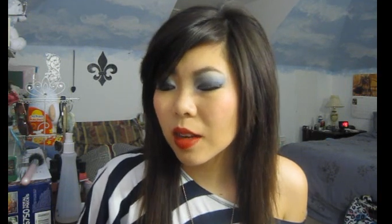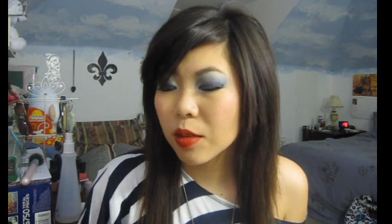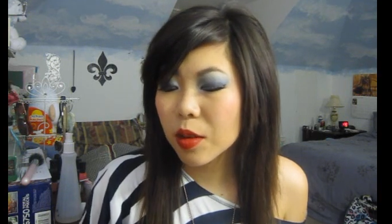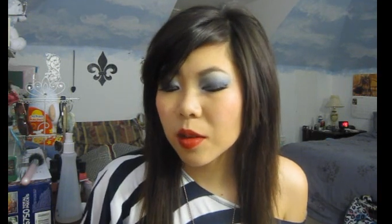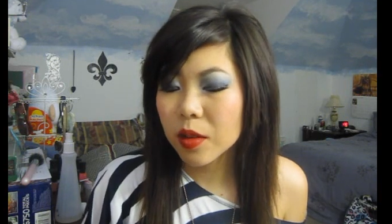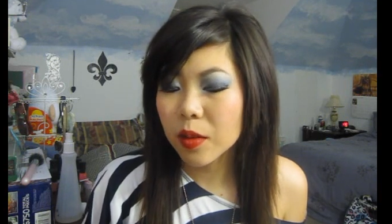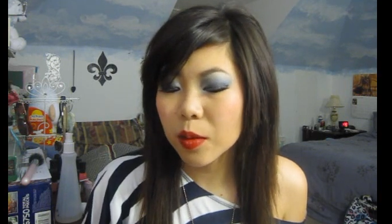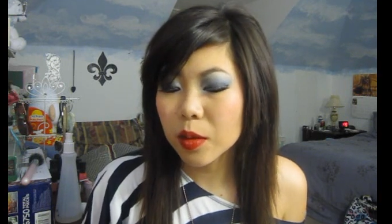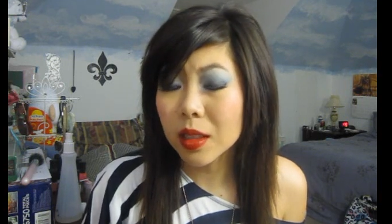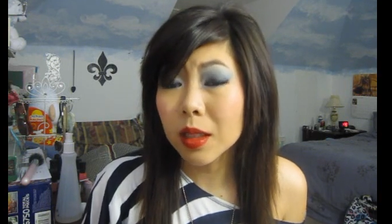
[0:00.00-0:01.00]
I don't know if it
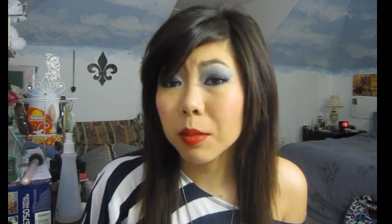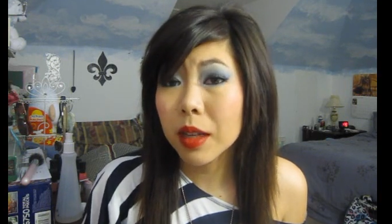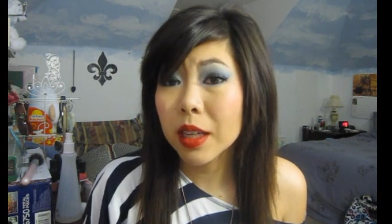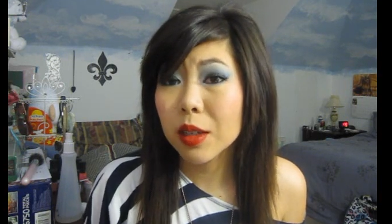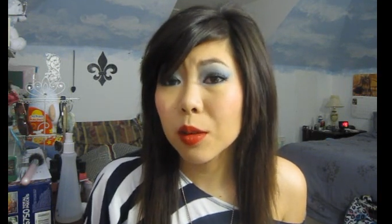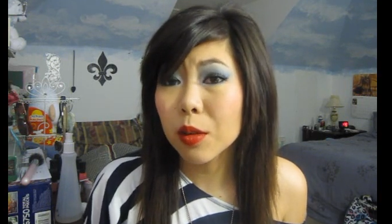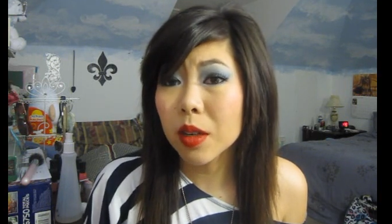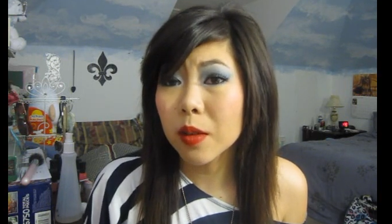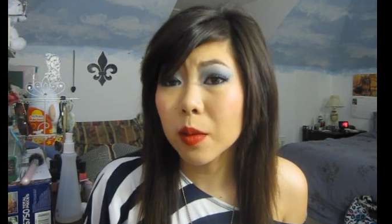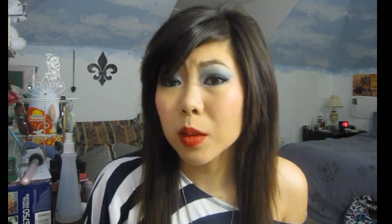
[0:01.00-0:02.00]
was the lip liner
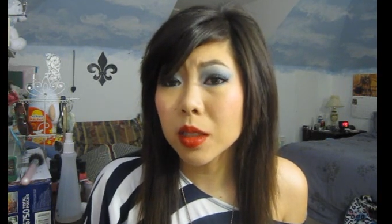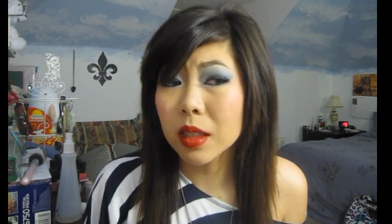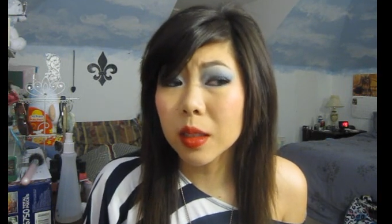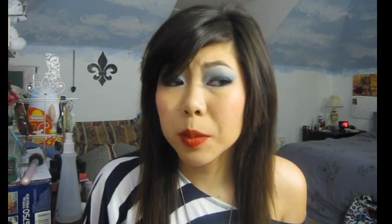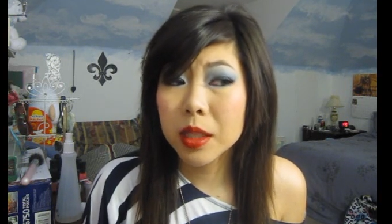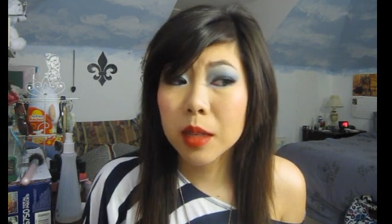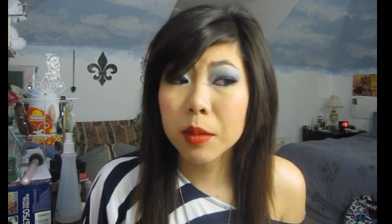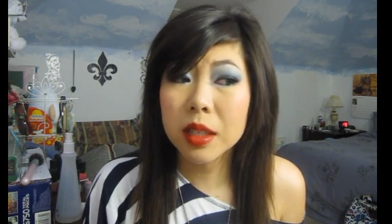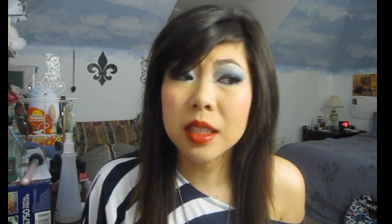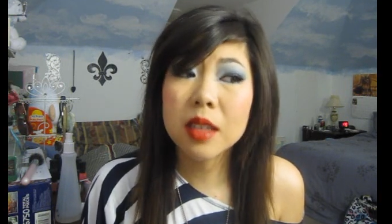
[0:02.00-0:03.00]
or if it was the
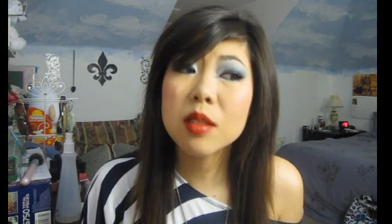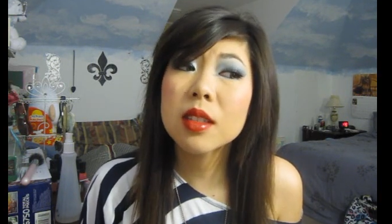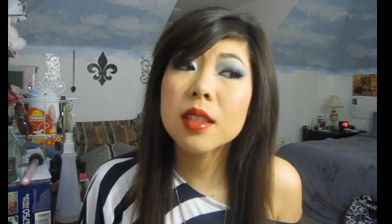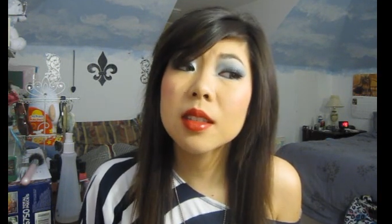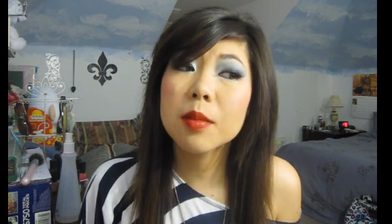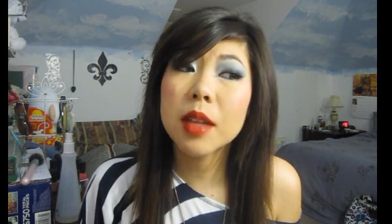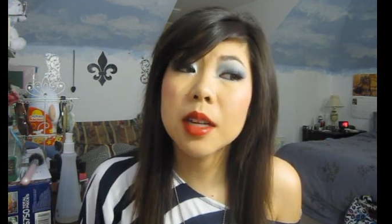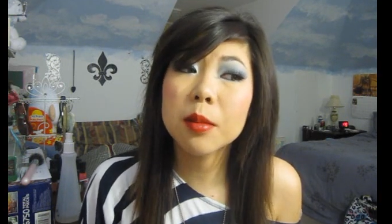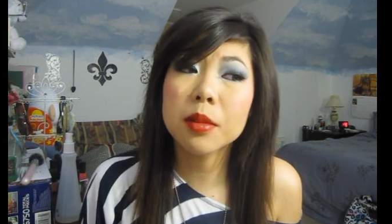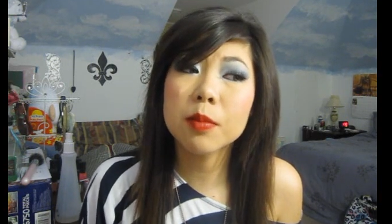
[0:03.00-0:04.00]
lipstick because I used this lip
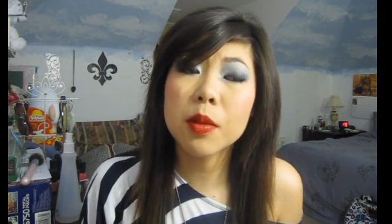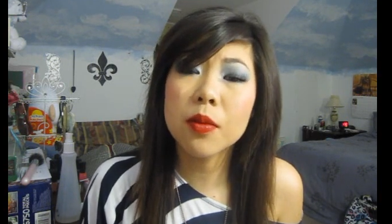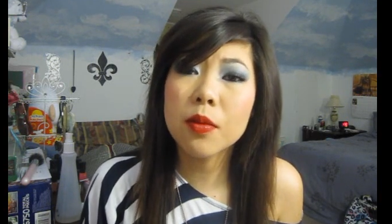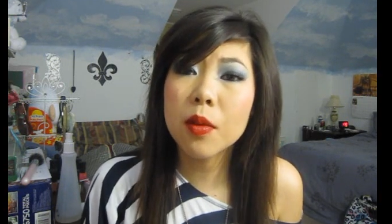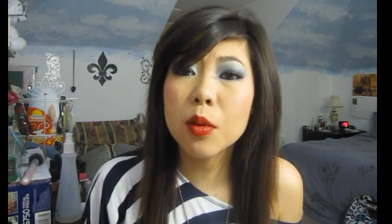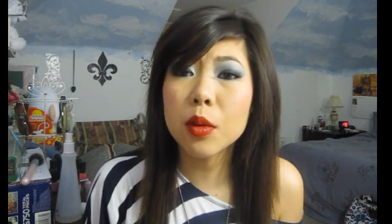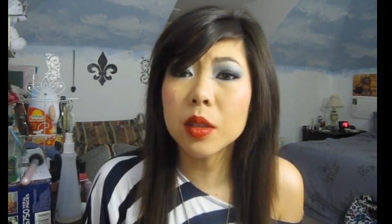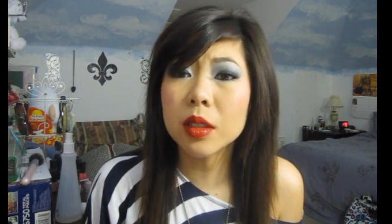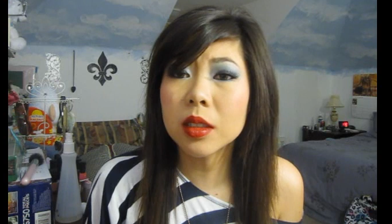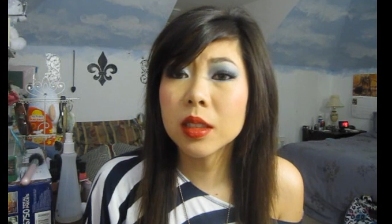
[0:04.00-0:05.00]
liner
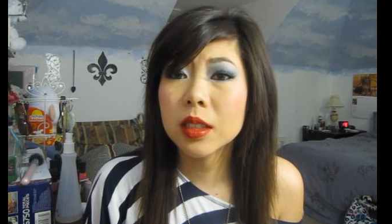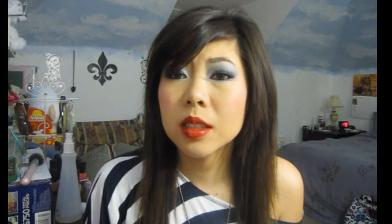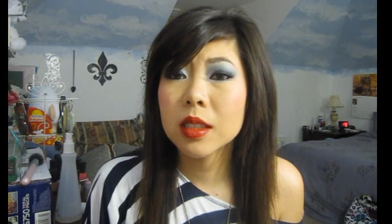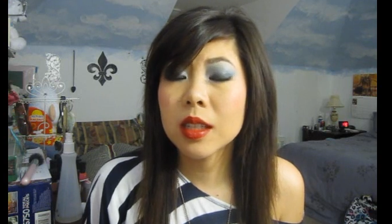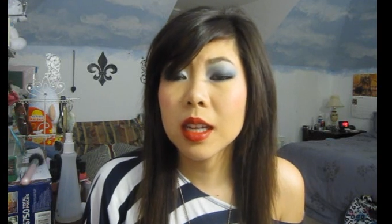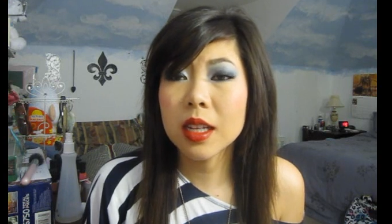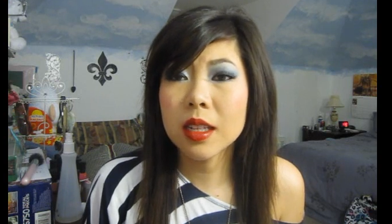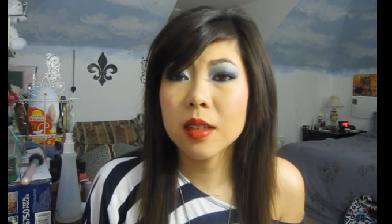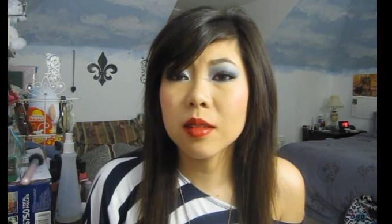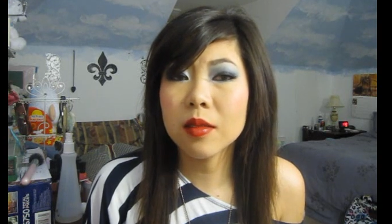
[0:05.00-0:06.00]
before and
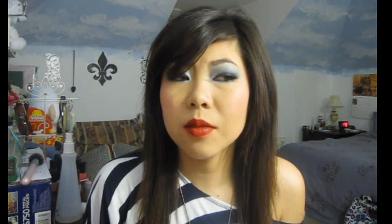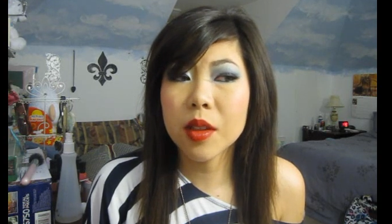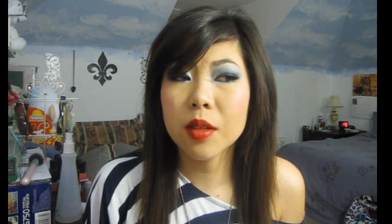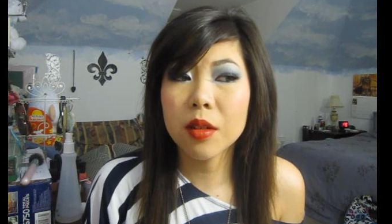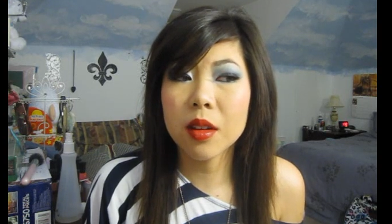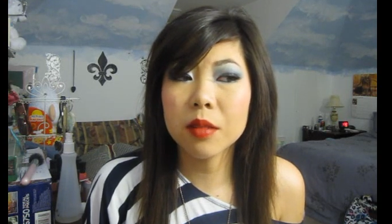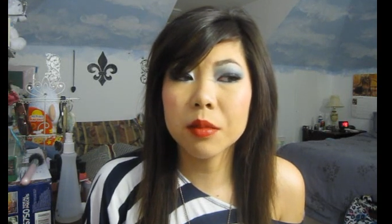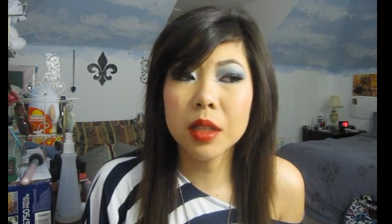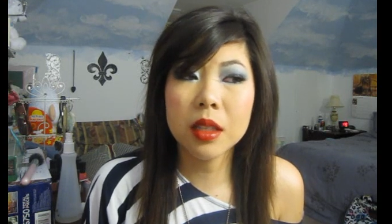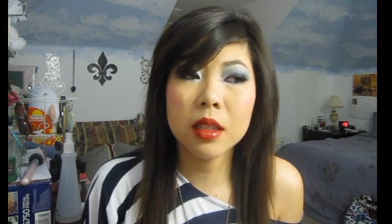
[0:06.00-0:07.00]
it didn't feather
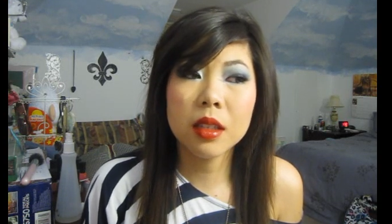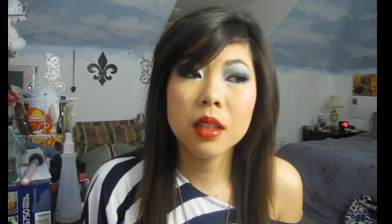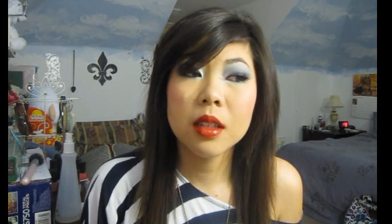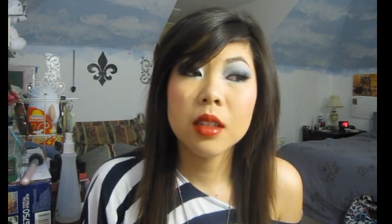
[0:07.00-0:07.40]
on me